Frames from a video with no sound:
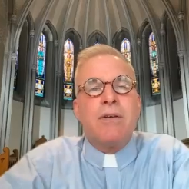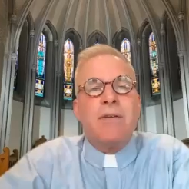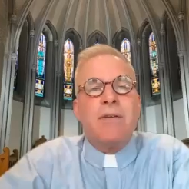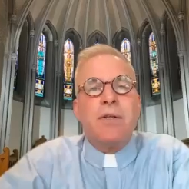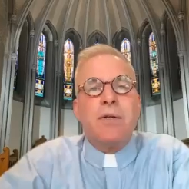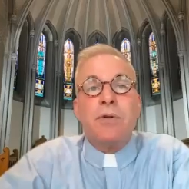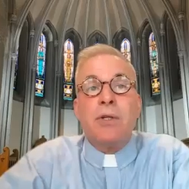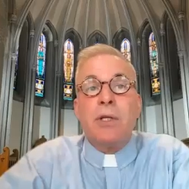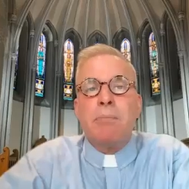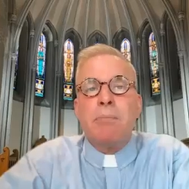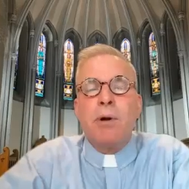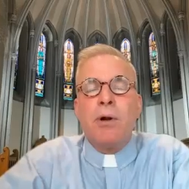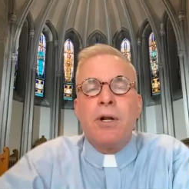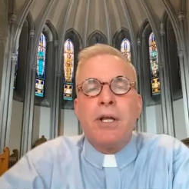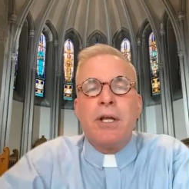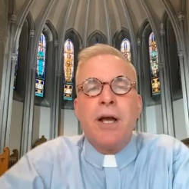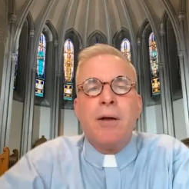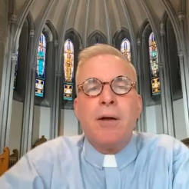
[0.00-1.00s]
literally
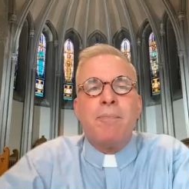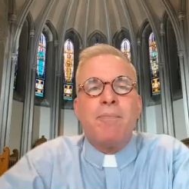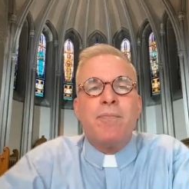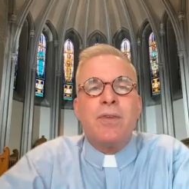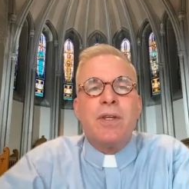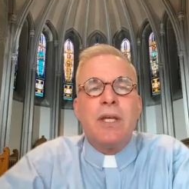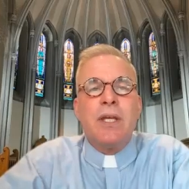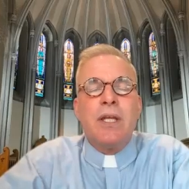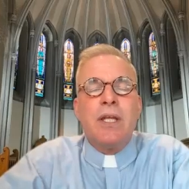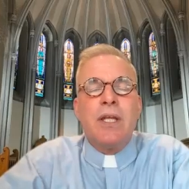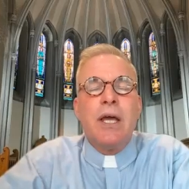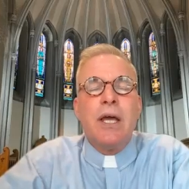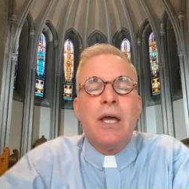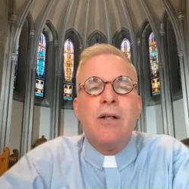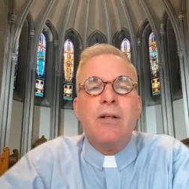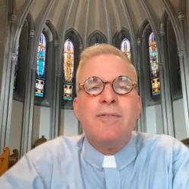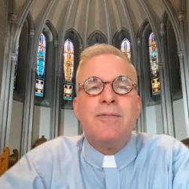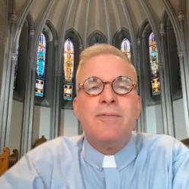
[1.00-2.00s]
burning up in
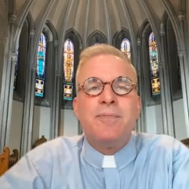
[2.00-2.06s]
hell.